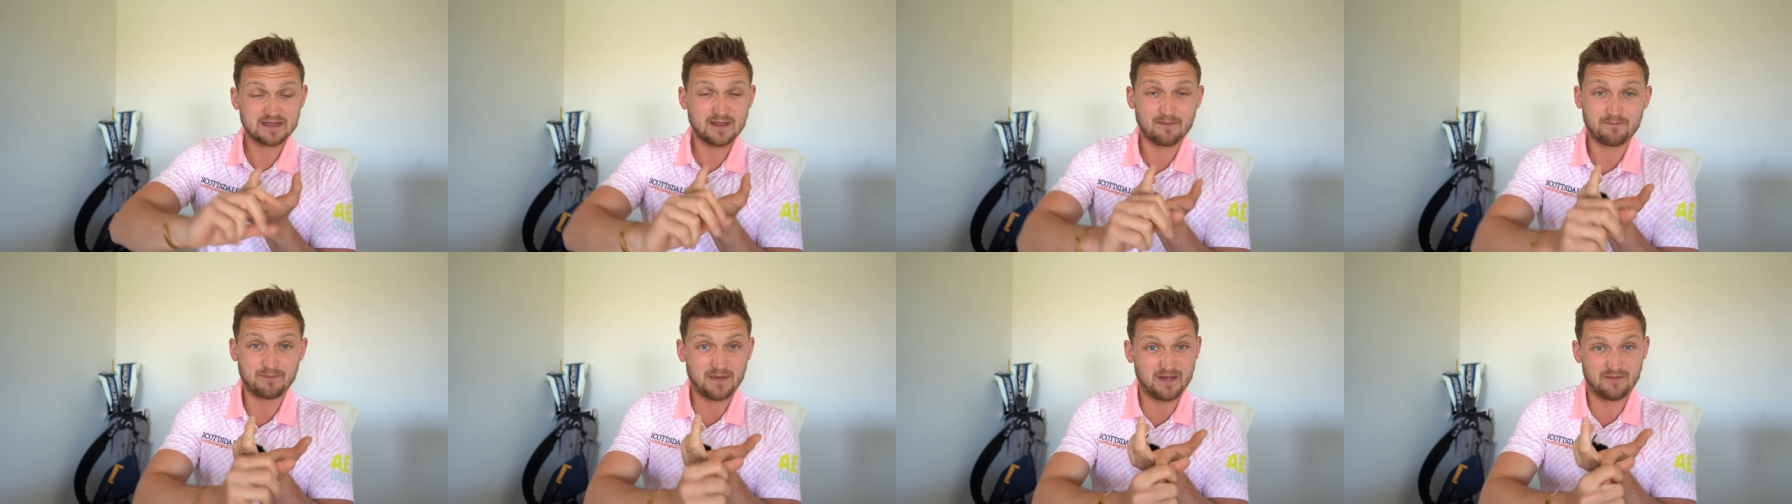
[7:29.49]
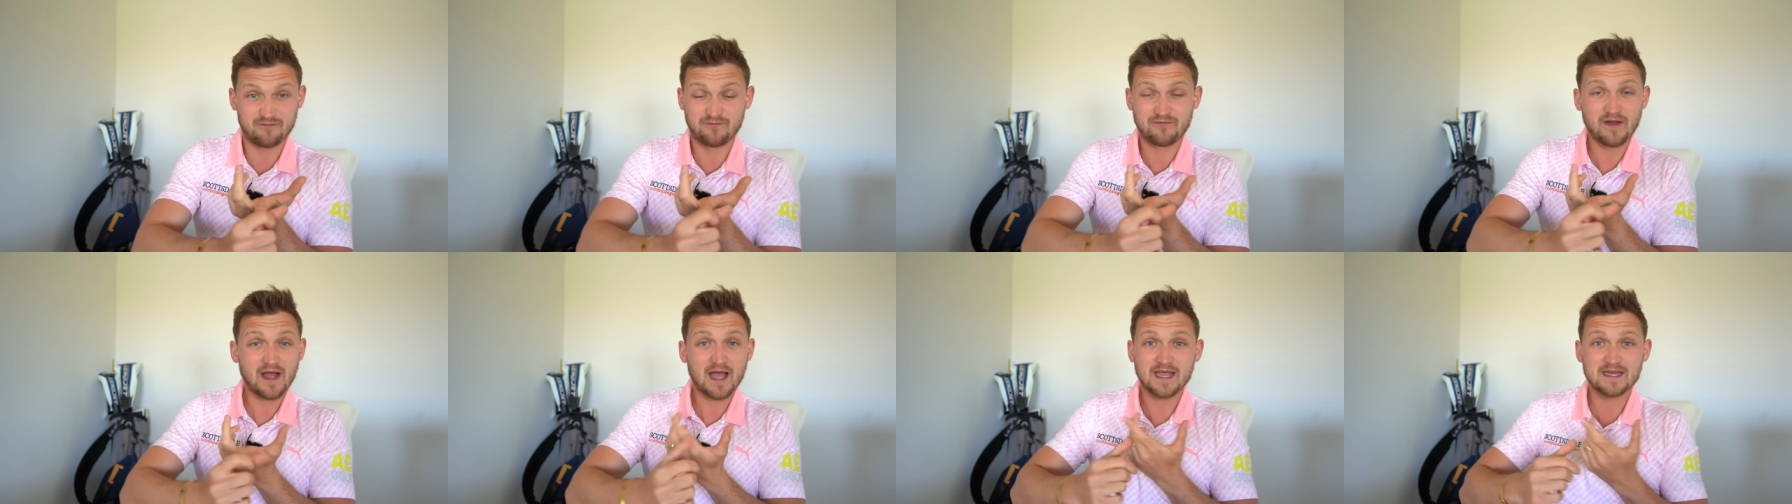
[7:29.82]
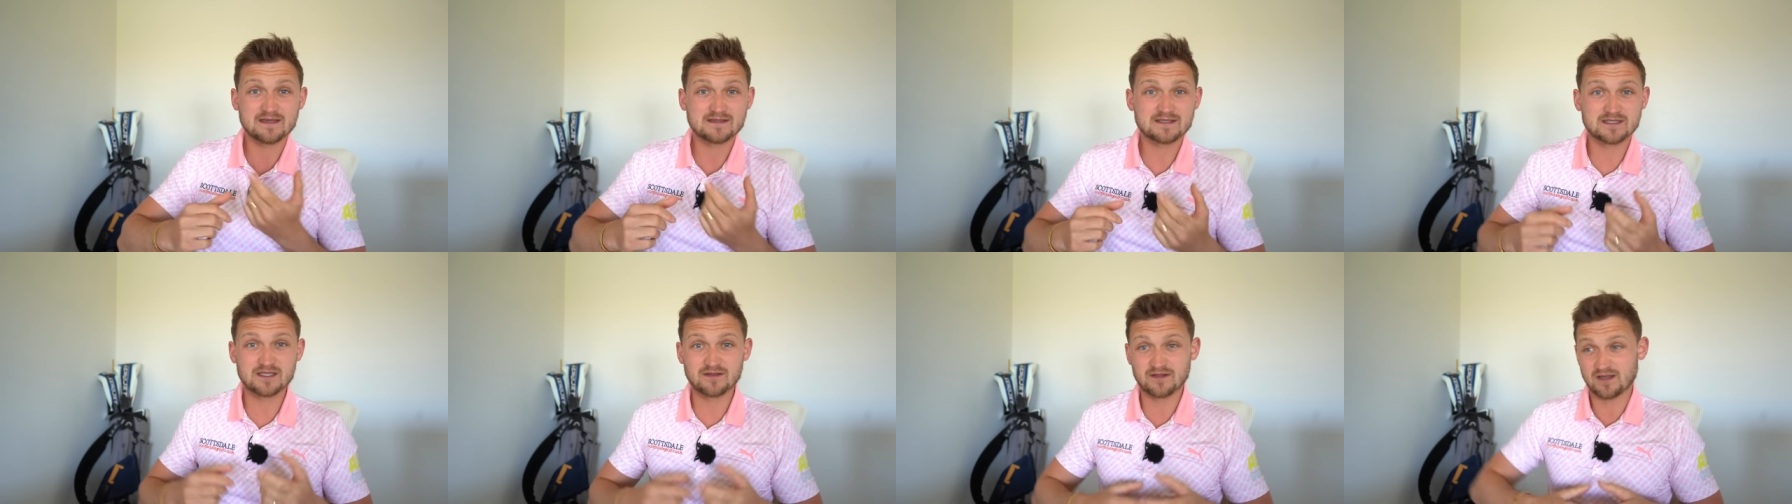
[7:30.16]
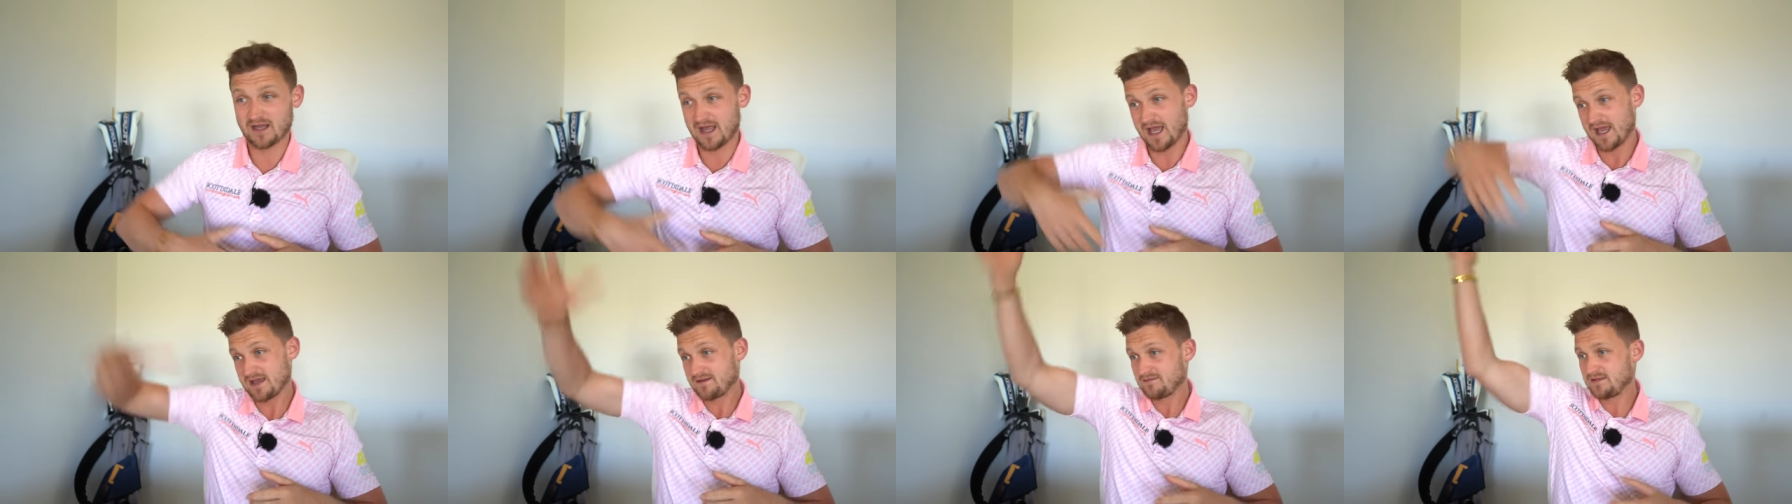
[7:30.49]
they'd be fined, so they're
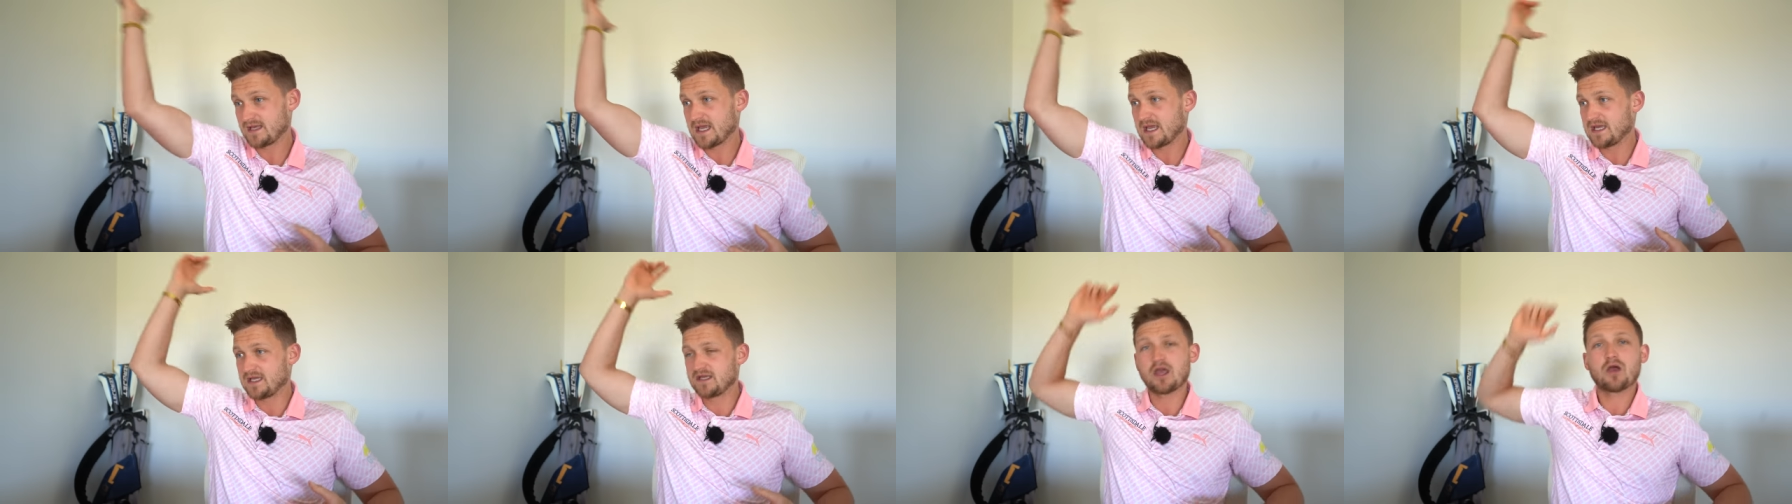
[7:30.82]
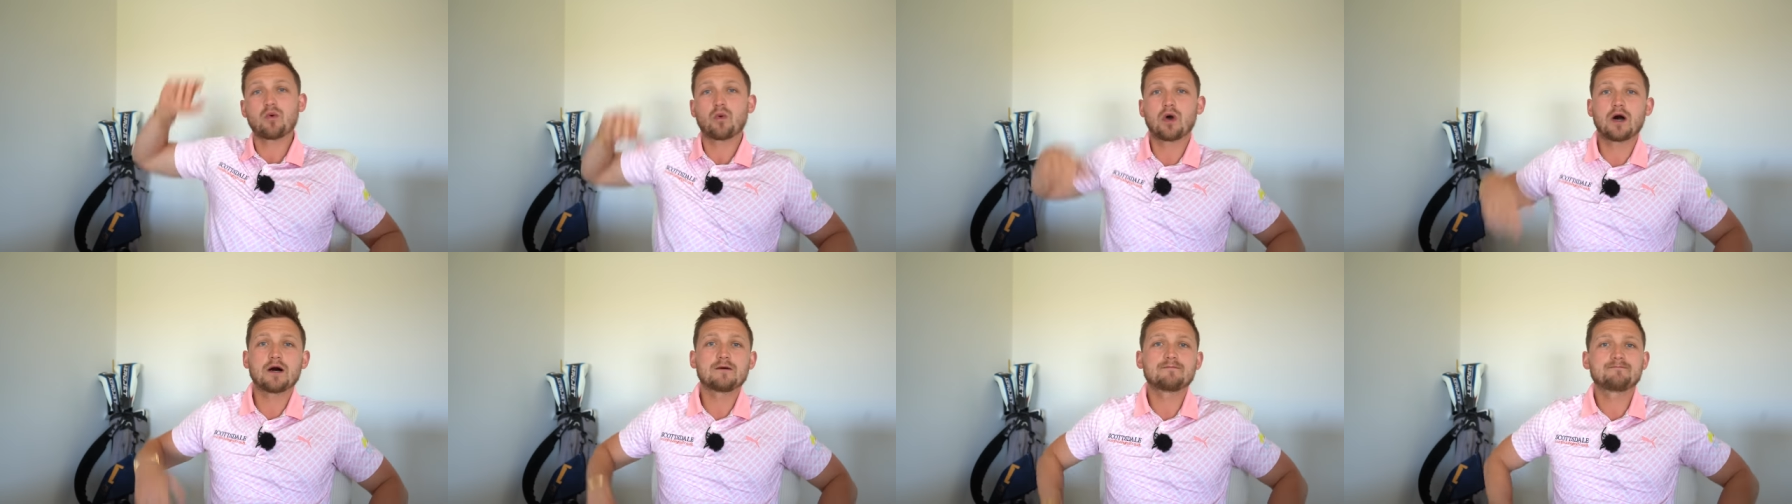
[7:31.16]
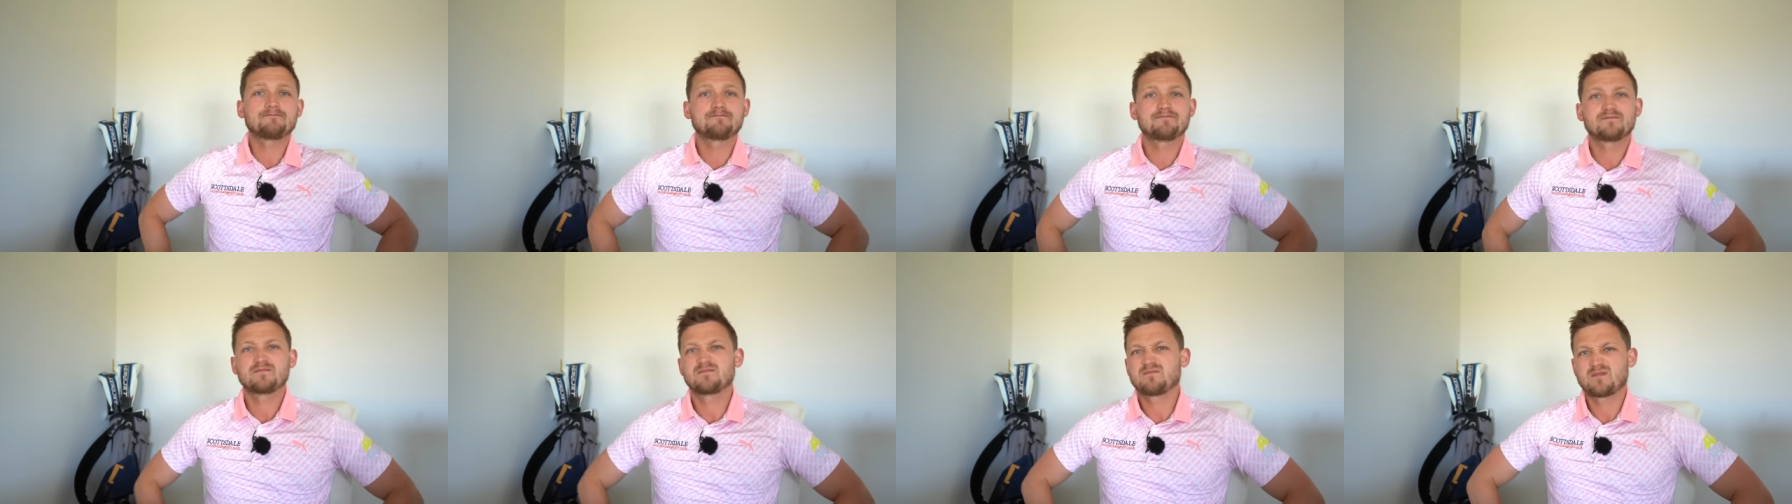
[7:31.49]
like, yeah, you know what?